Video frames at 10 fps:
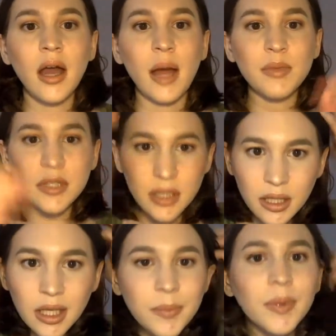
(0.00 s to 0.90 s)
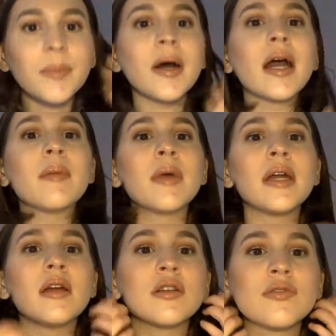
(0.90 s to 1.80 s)
I'm just going to keep it behind
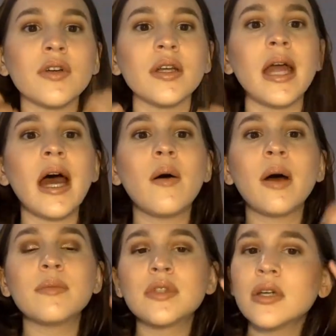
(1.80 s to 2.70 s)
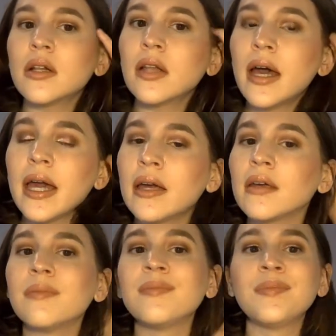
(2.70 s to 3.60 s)
my ears for now. I'm still,
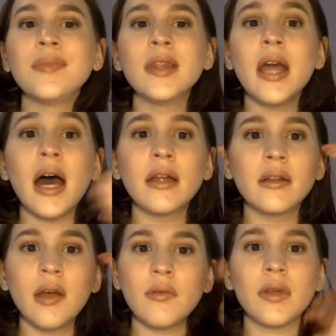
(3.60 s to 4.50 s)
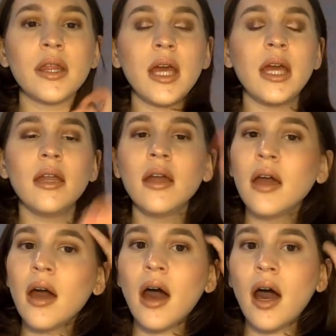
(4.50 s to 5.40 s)
like, not in love with it.
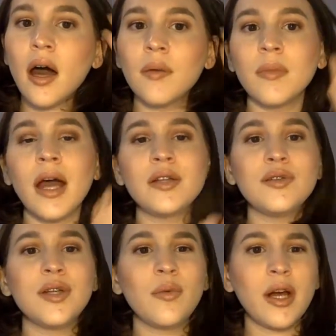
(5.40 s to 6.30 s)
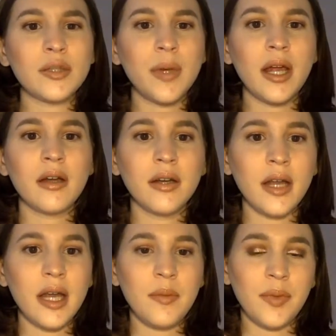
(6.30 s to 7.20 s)
I do need to wash my hair
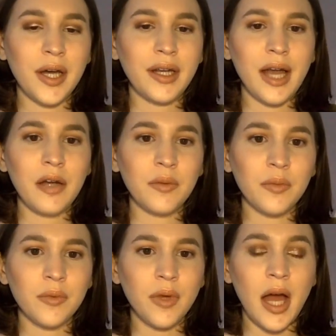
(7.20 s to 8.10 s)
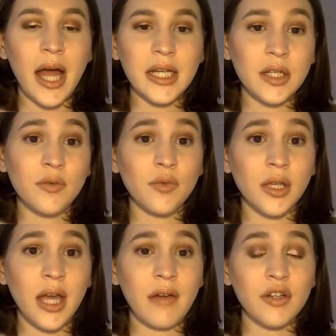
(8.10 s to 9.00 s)
tonight, but I didn't
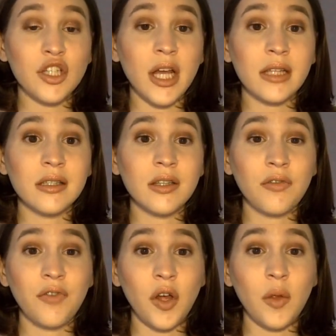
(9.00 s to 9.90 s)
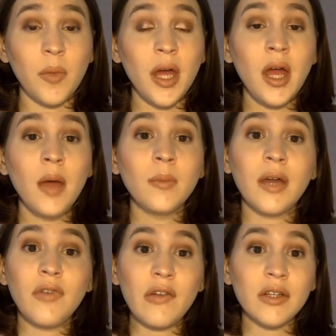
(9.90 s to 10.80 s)
really have a chance to film
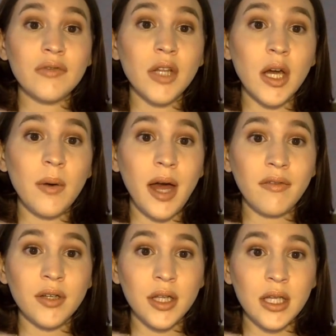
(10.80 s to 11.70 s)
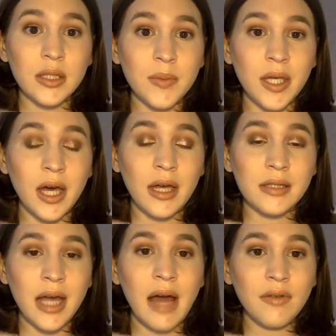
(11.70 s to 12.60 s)
my favorites video after this,
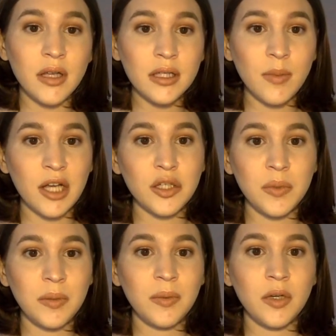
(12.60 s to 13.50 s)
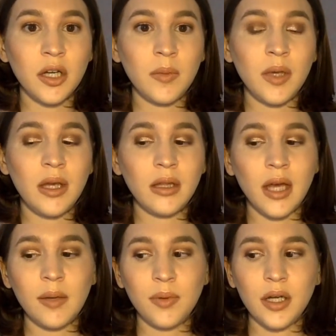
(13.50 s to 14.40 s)
because after this I'm actually going to be,
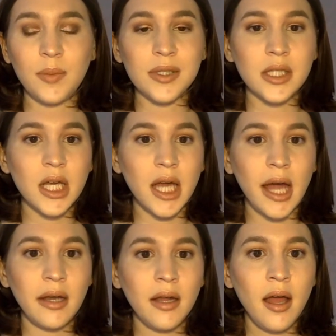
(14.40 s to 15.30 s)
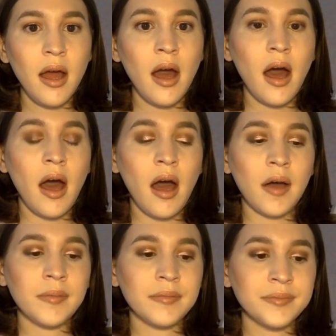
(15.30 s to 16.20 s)
like, pretty busy again.
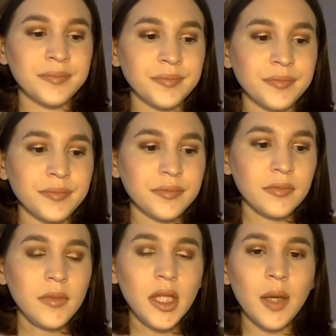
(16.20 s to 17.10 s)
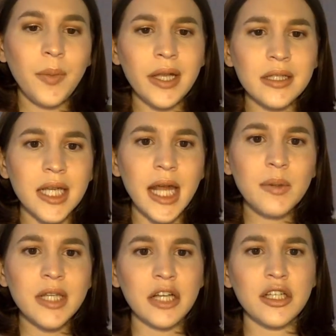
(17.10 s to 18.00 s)
But today
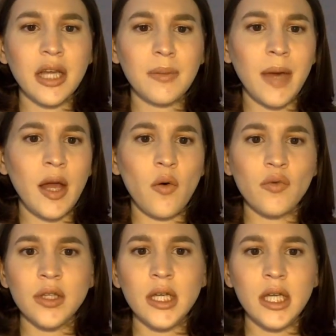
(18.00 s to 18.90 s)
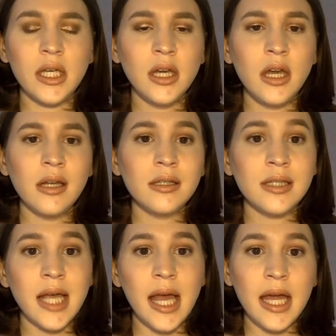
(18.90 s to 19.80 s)
was actually, like, my only
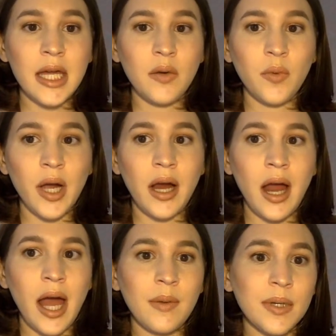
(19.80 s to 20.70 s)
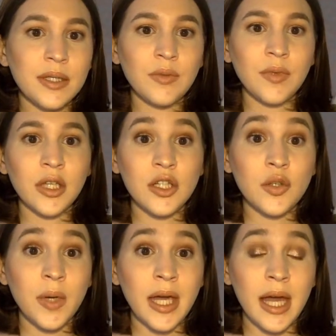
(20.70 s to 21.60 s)
day where I wasn't really
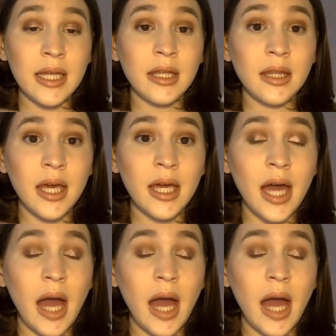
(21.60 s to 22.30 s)
doing anything.